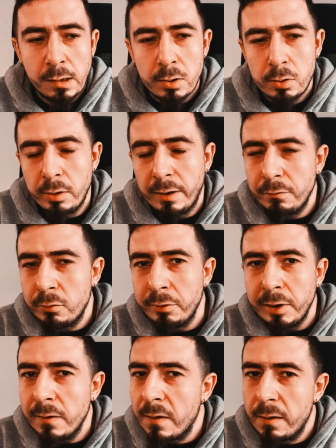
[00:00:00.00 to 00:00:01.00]
So you have to
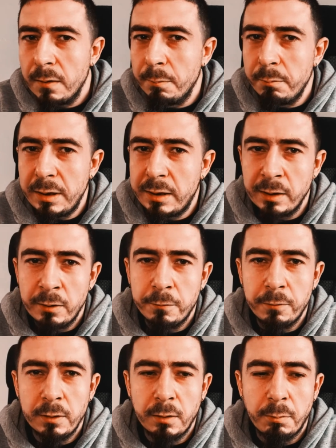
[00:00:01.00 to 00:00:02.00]
really be
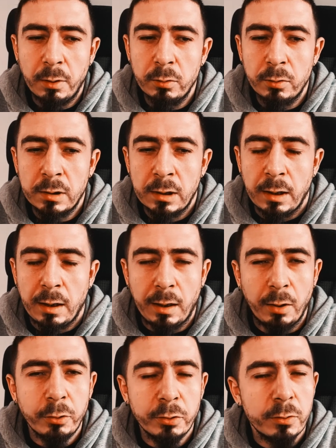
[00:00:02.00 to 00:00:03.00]
careful about
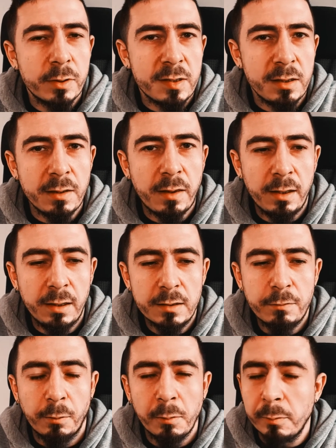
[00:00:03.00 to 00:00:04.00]
how you see
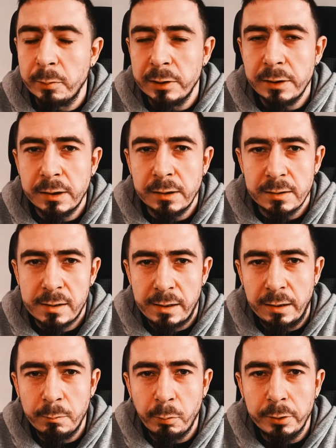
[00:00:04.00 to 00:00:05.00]
things from a political
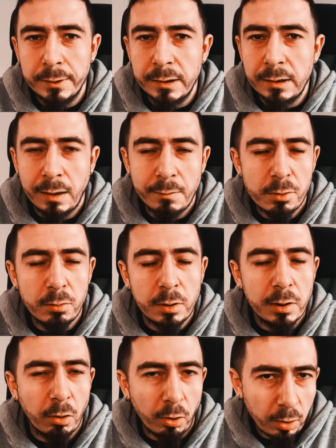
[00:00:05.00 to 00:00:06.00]
standpoint in
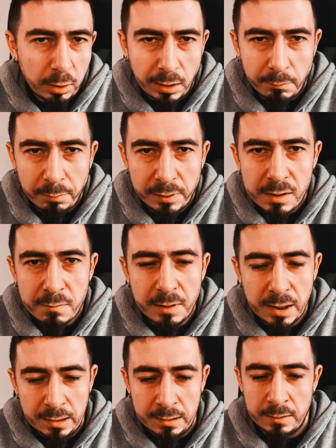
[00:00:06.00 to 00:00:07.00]
absolutely all companies,
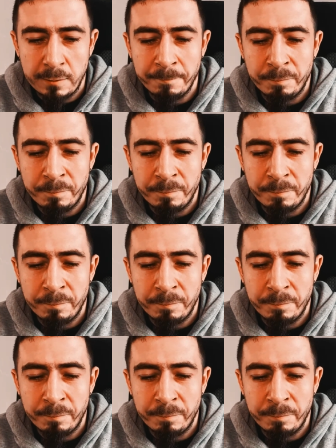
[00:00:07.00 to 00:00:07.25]
because